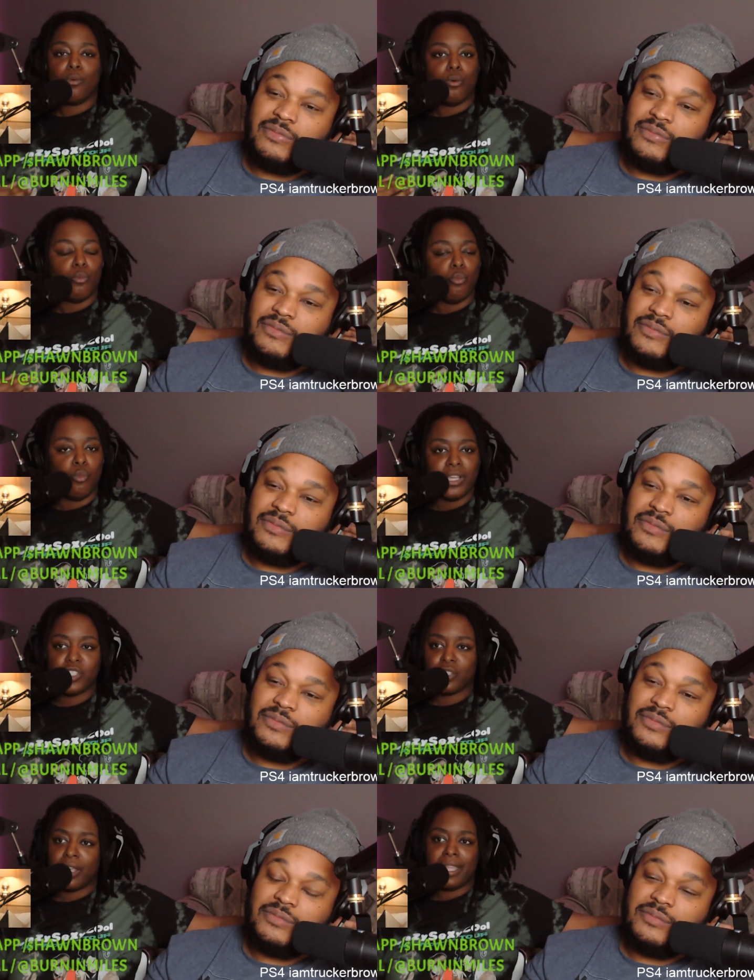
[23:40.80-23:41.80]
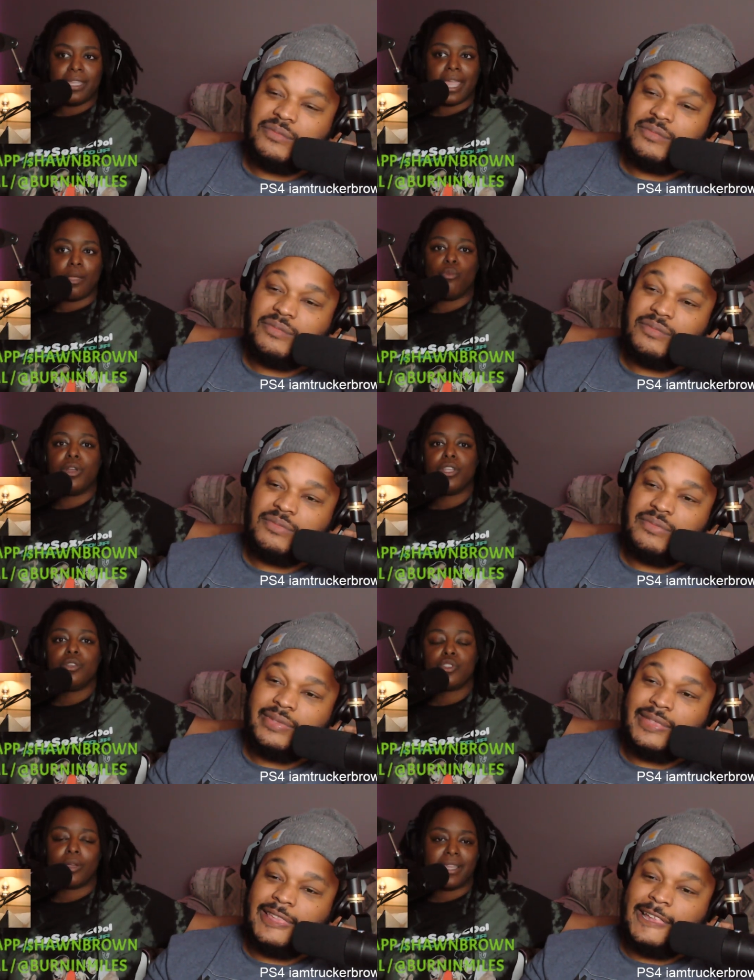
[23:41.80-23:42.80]
Speaker 1: What's your end game? What are
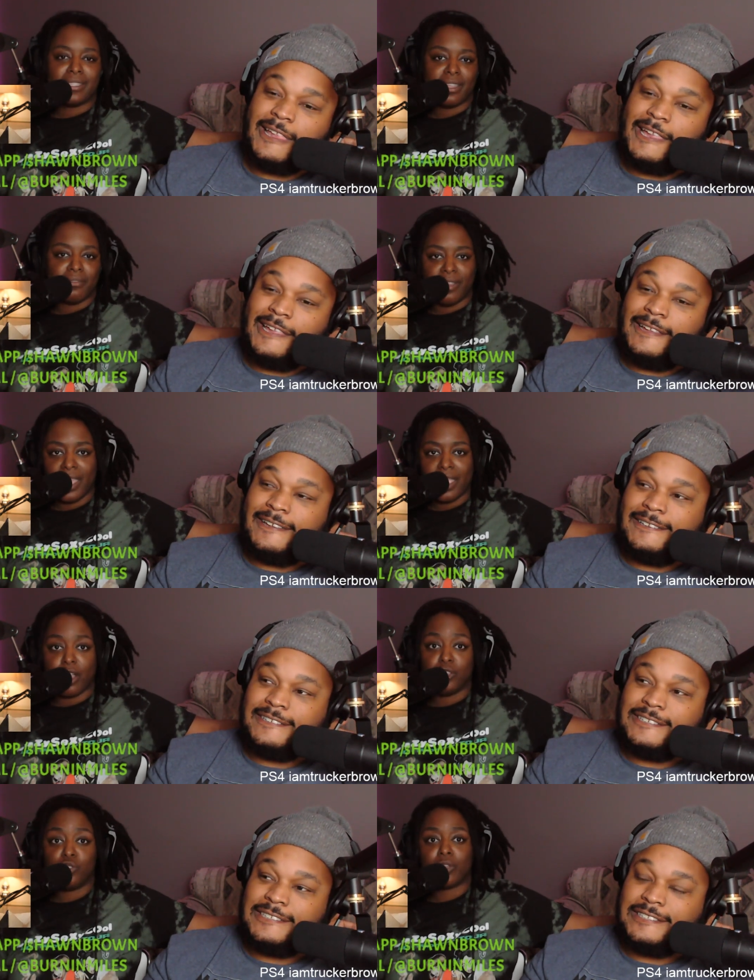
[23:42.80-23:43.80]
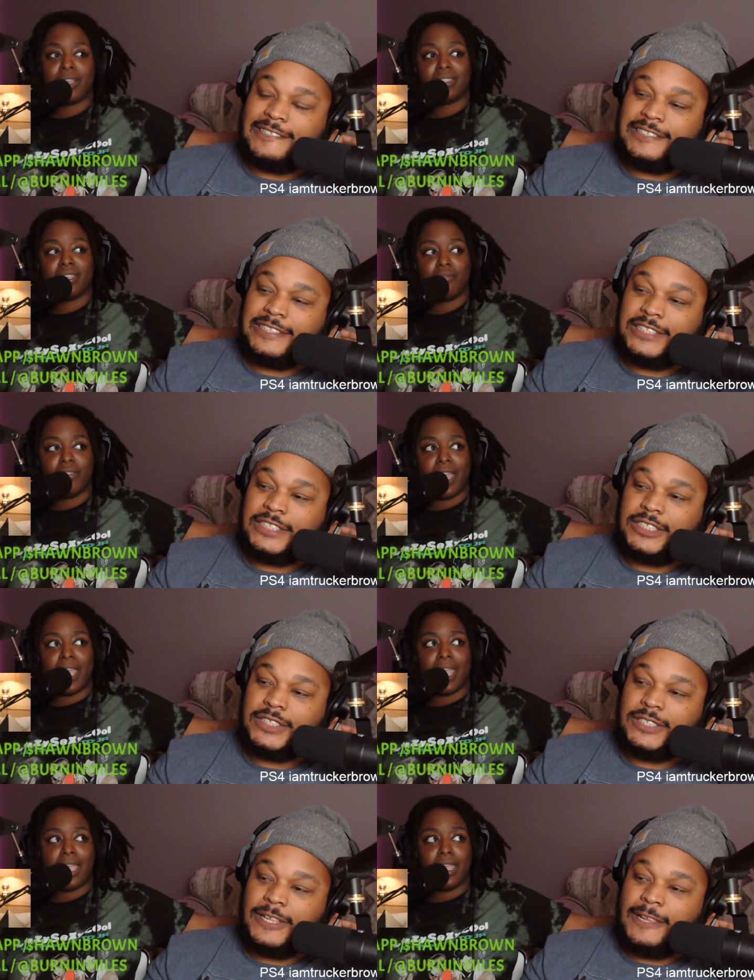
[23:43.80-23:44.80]
you trying to convey? Are you trying to
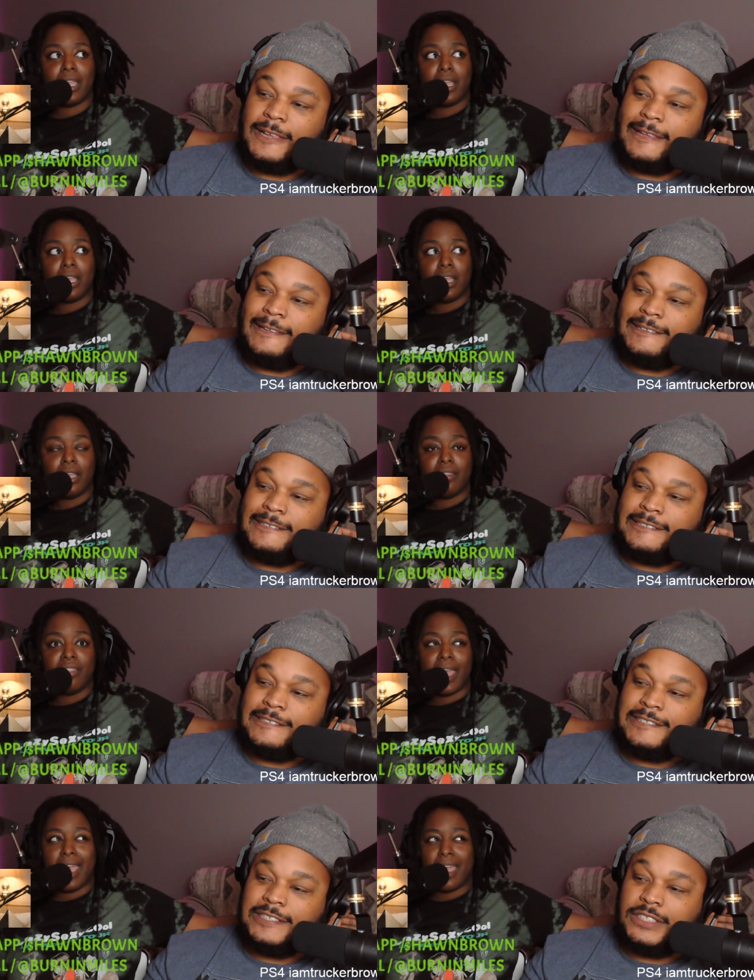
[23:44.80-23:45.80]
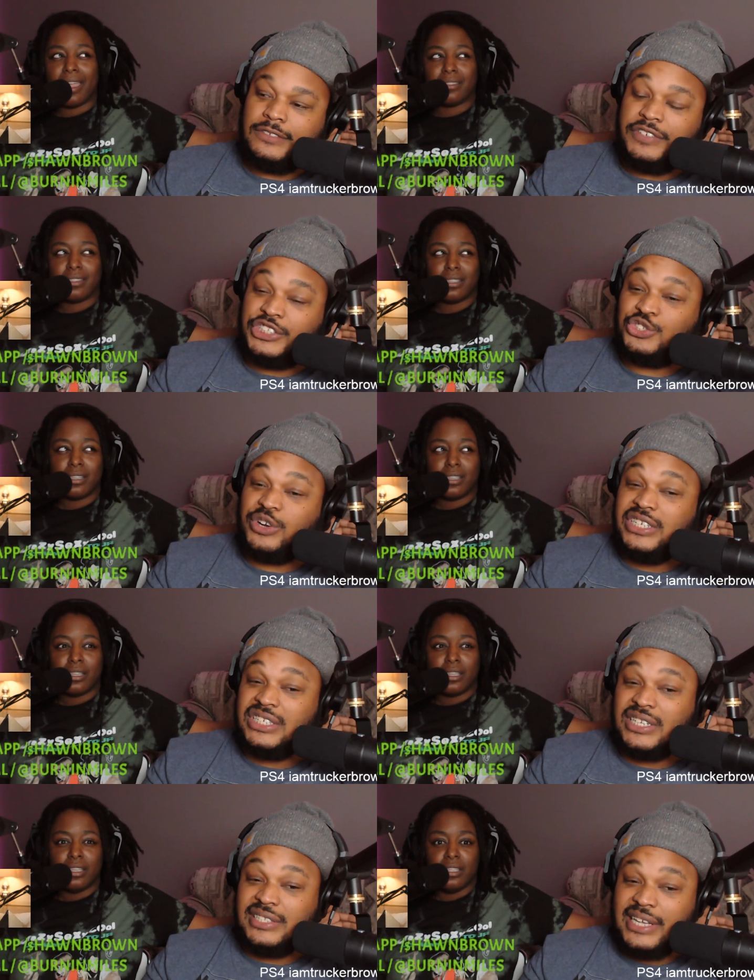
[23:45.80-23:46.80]
convey that
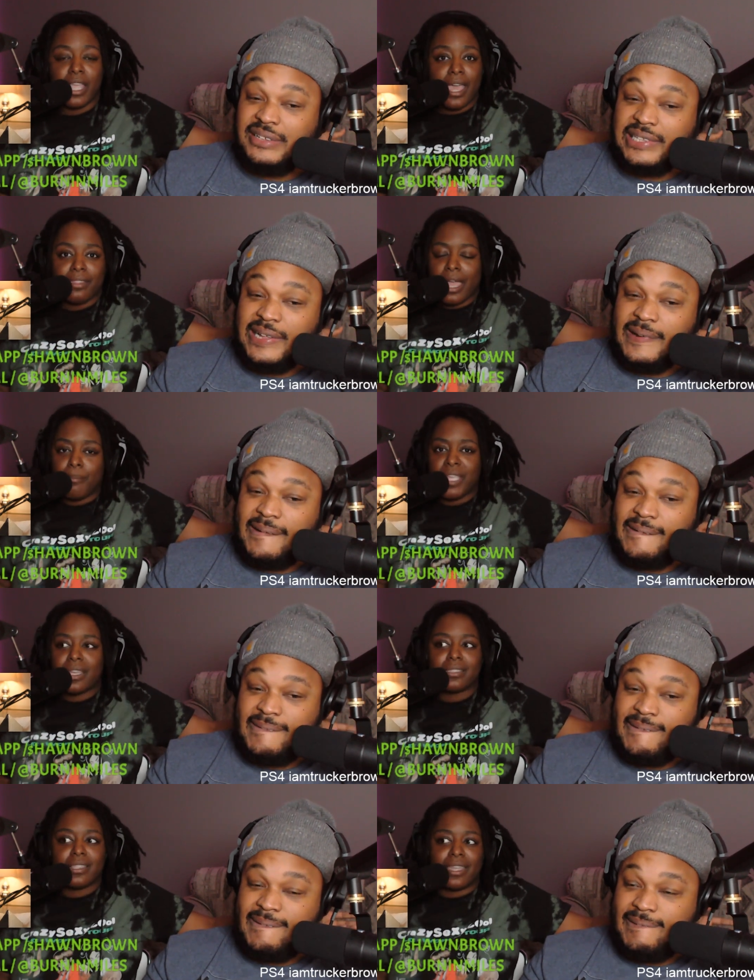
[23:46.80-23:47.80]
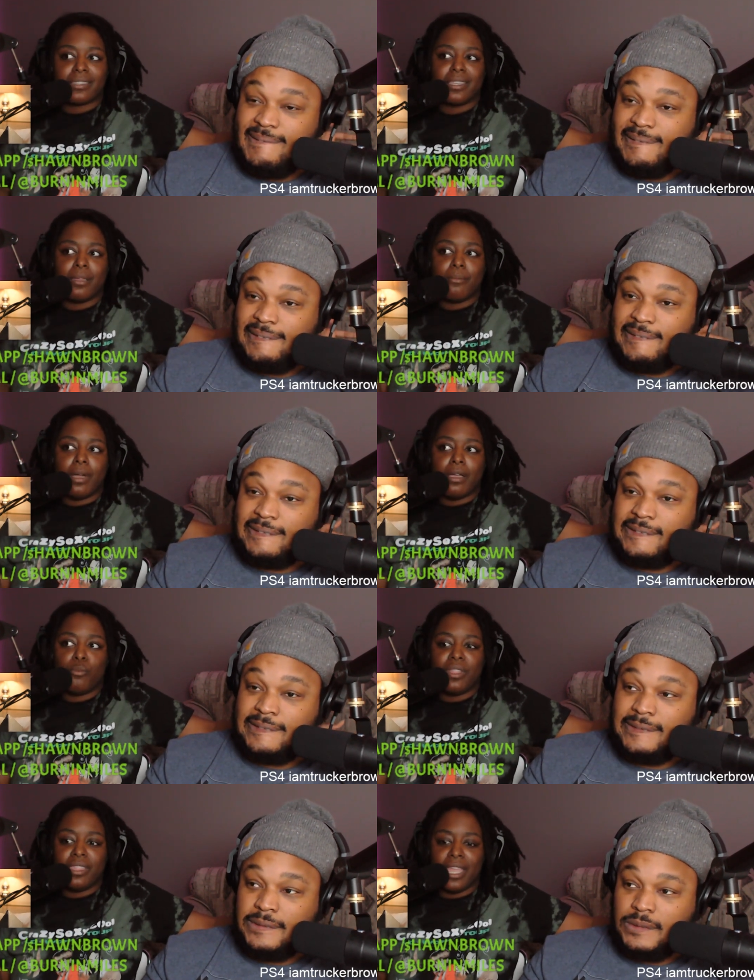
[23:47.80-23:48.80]
Speaker 2: frustration
Speaker 1: is out? Yeah, because like I said,
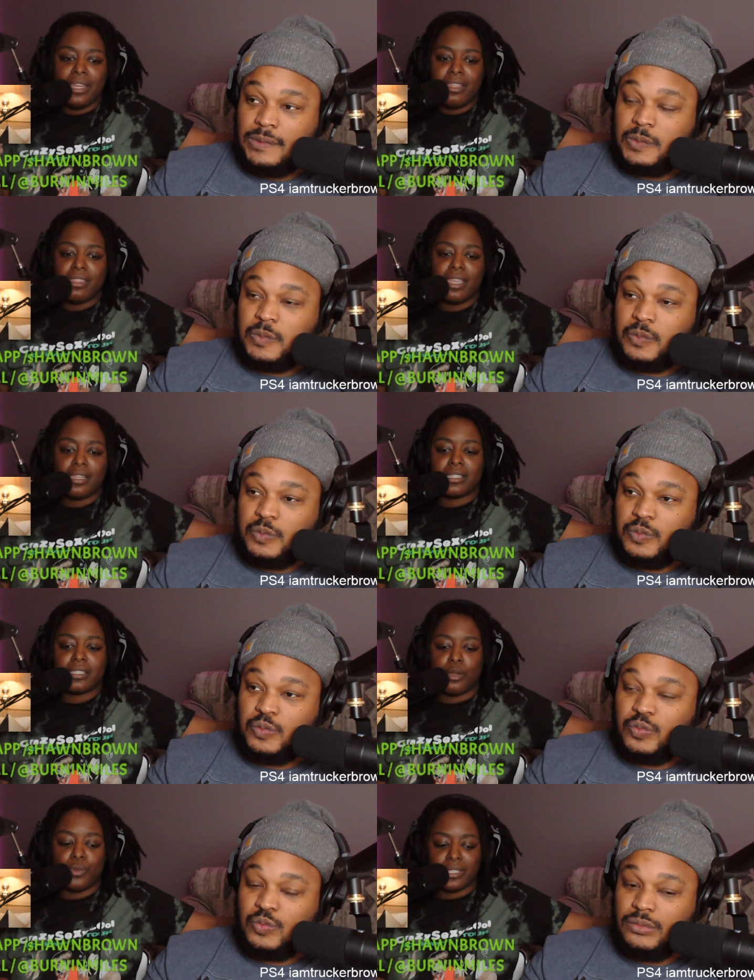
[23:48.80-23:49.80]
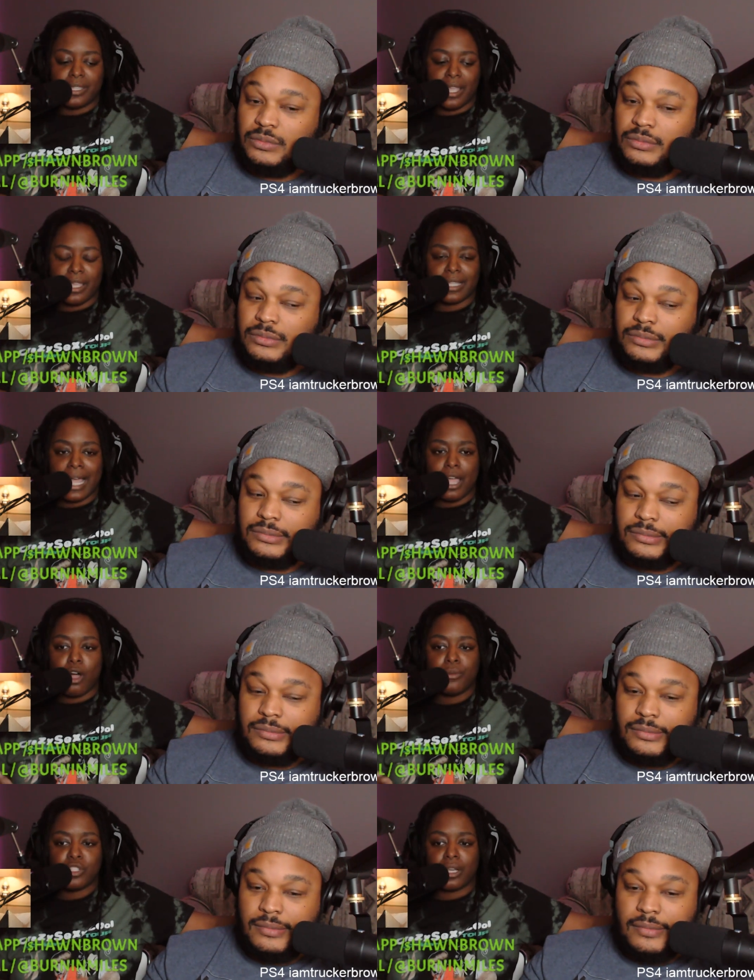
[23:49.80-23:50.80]
with anything that someone says, I
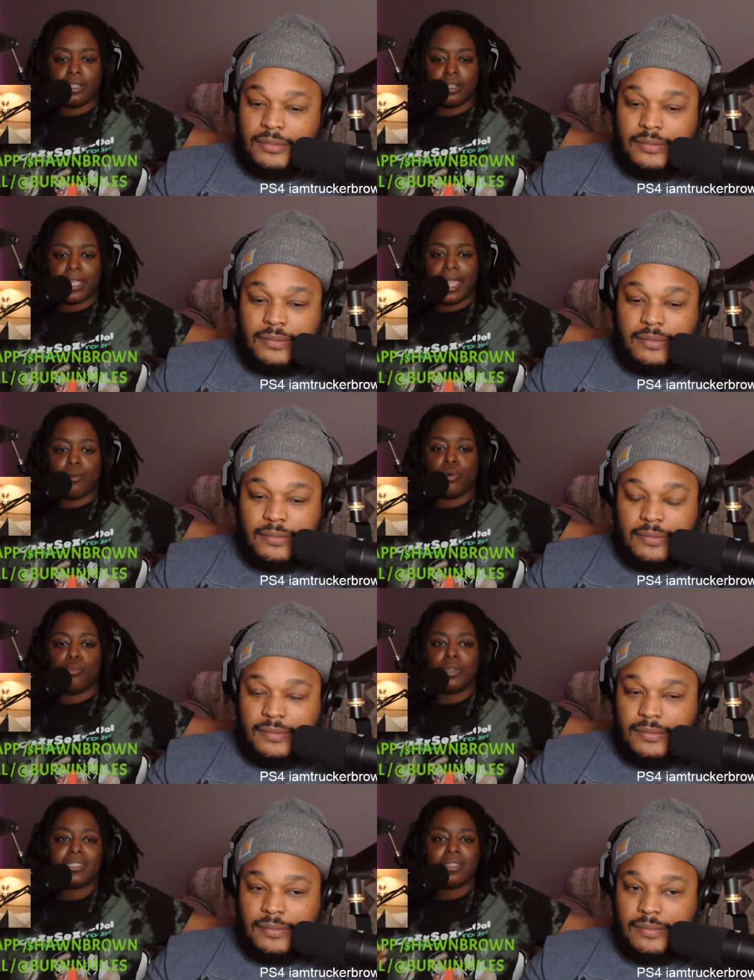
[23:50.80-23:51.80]
always try to look at, well, what's the